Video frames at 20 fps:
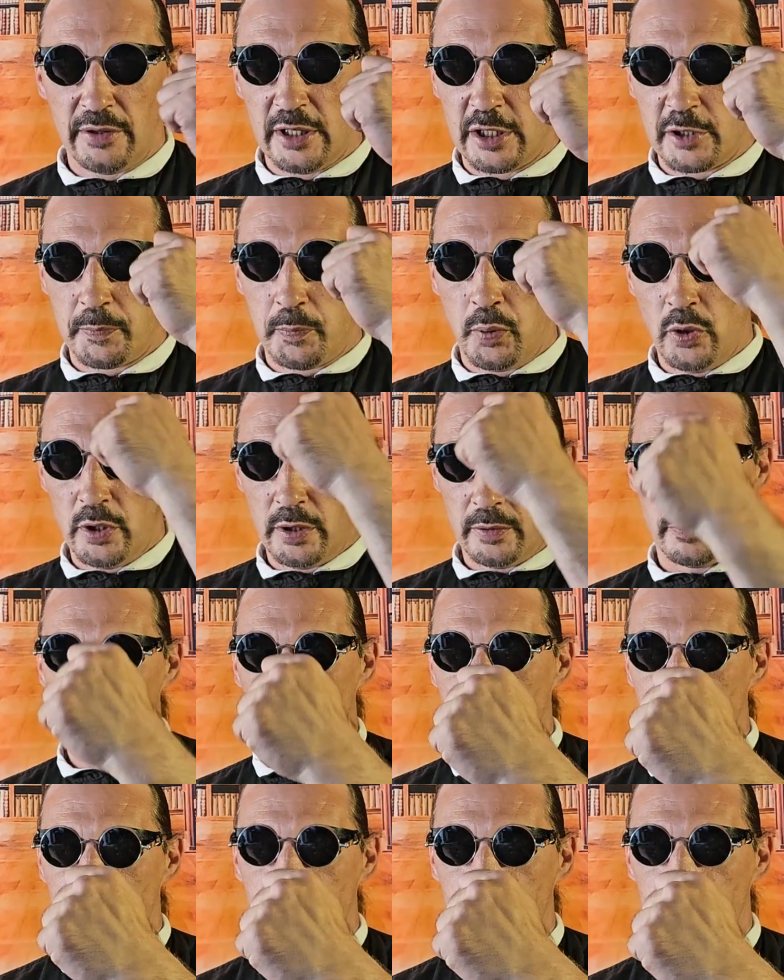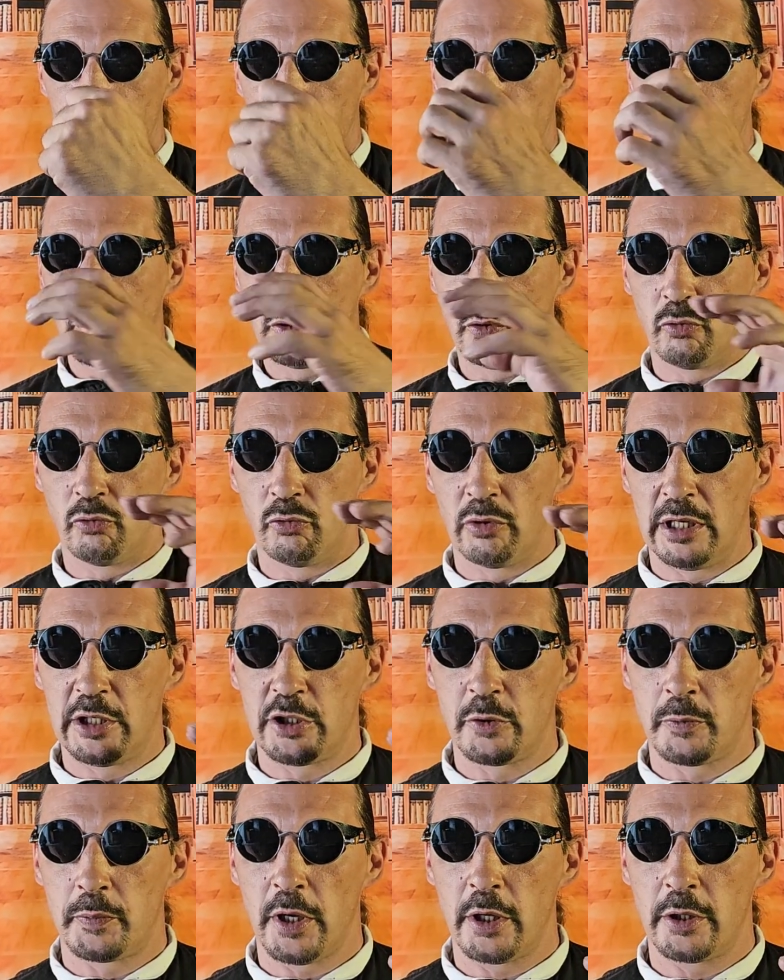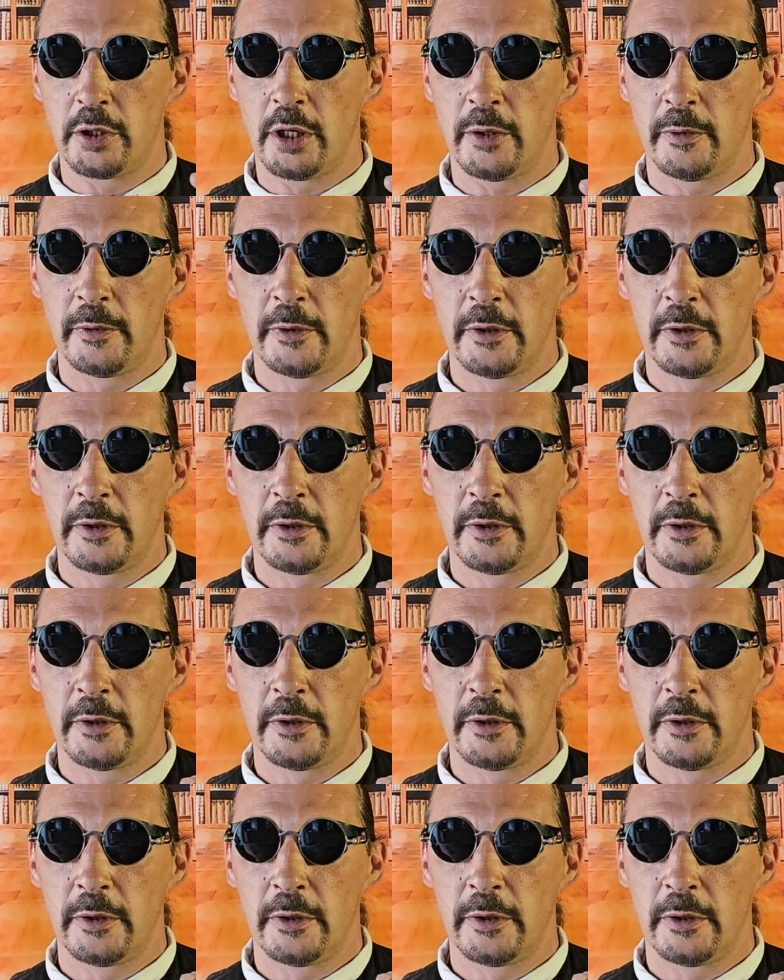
this point, you'll release your partner,